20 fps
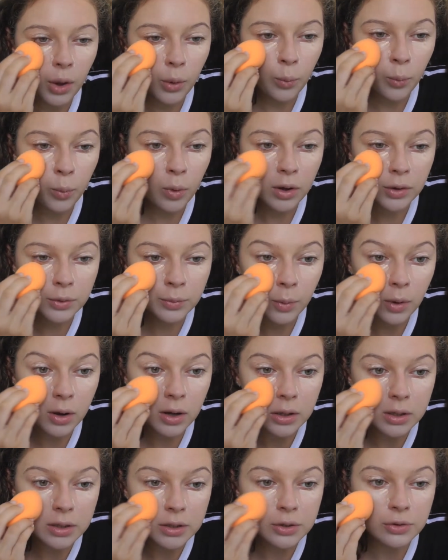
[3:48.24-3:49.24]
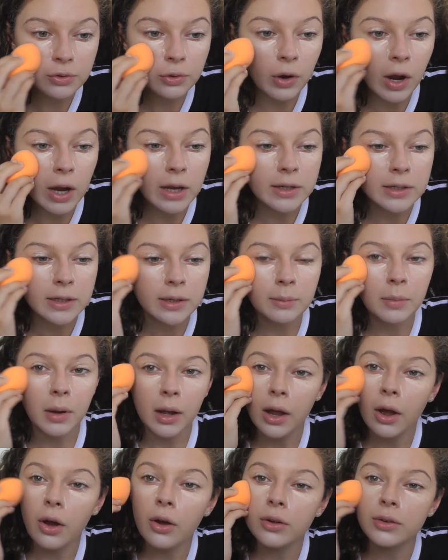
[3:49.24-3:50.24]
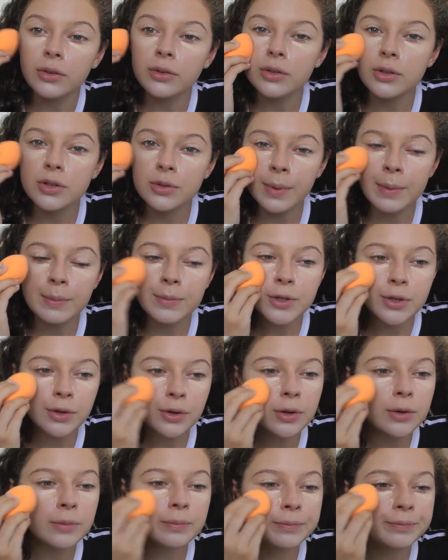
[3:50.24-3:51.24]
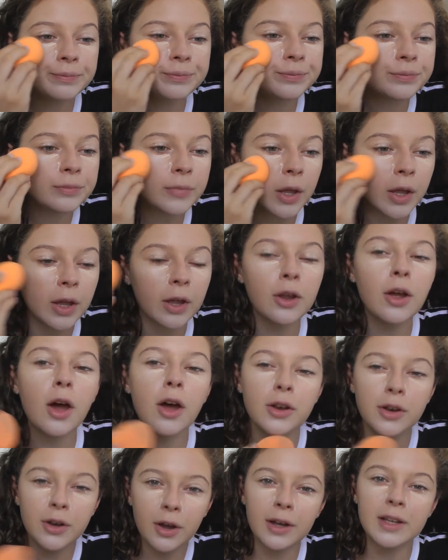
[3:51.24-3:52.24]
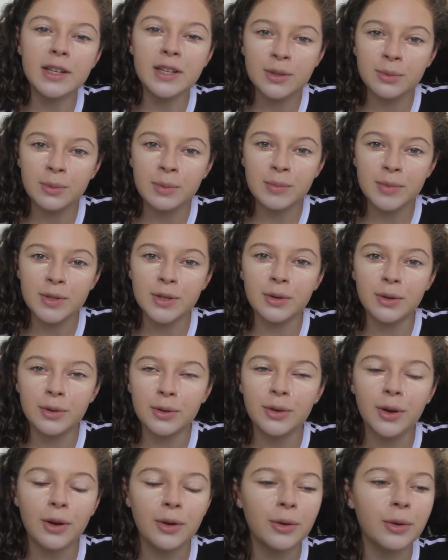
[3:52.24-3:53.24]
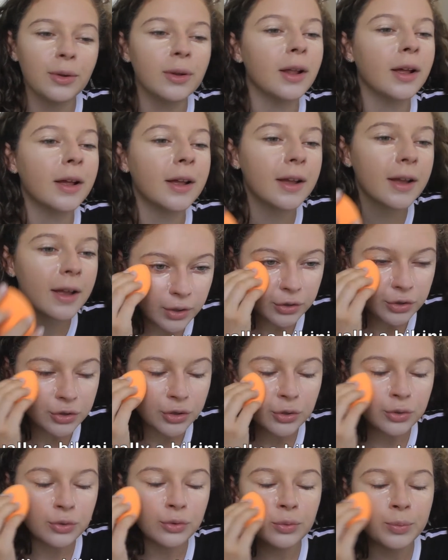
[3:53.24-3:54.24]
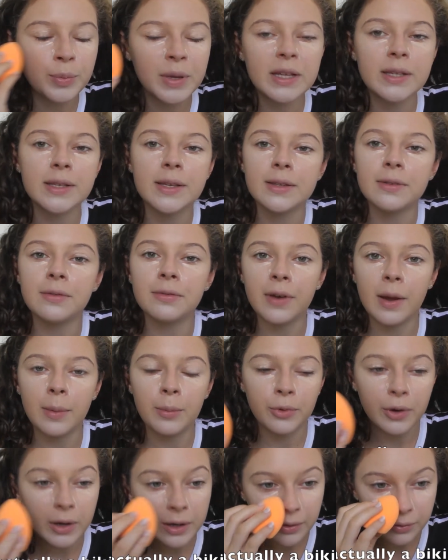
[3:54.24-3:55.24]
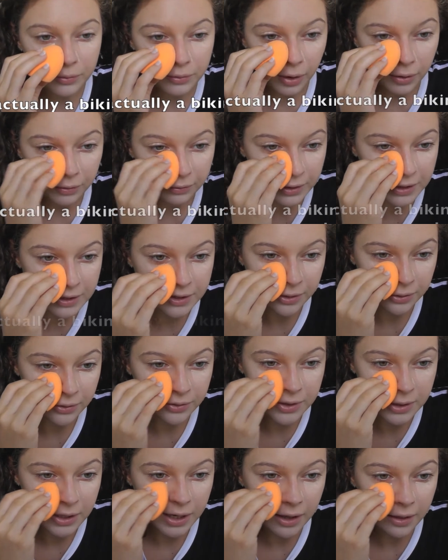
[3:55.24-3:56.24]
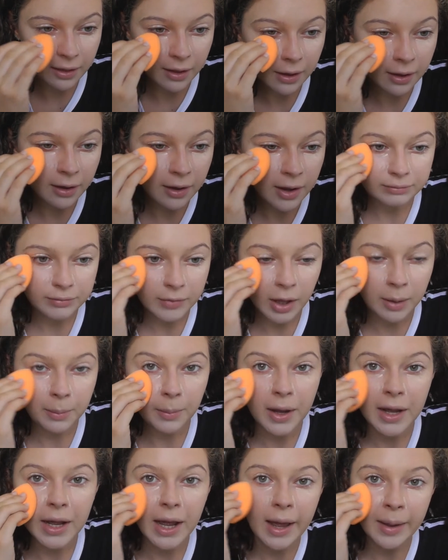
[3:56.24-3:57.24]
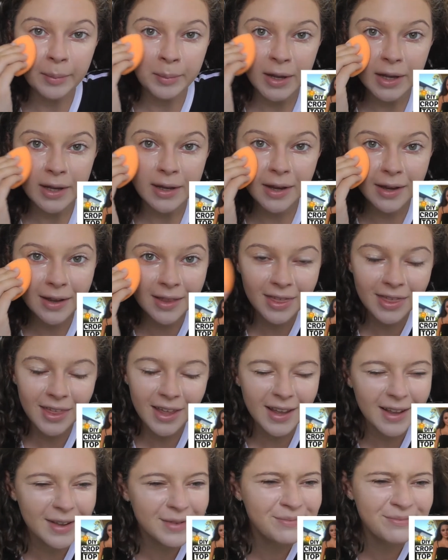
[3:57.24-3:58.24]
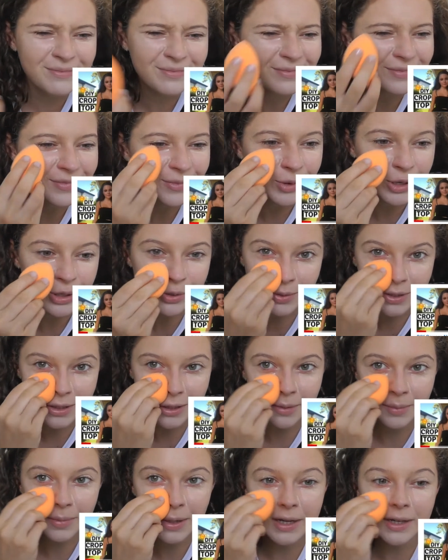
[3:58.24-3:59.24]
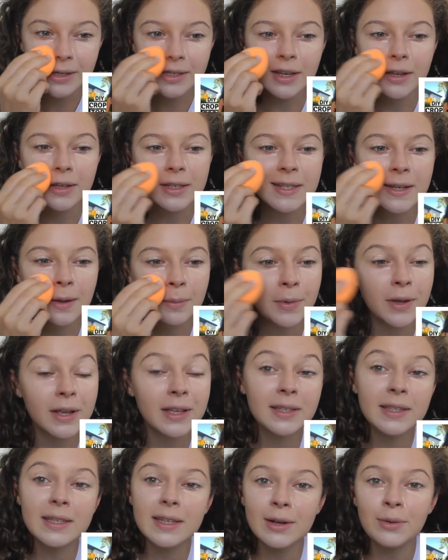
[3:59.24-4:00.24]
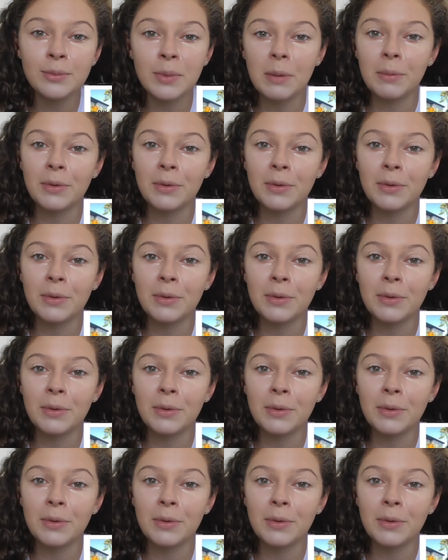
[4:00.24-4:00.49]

One was creating my own swimsuit like a, a nice swimsuit, you know, not like two pieces of fabric roughly sewed together, like my cami thing, which was a complete disaster, but it's still my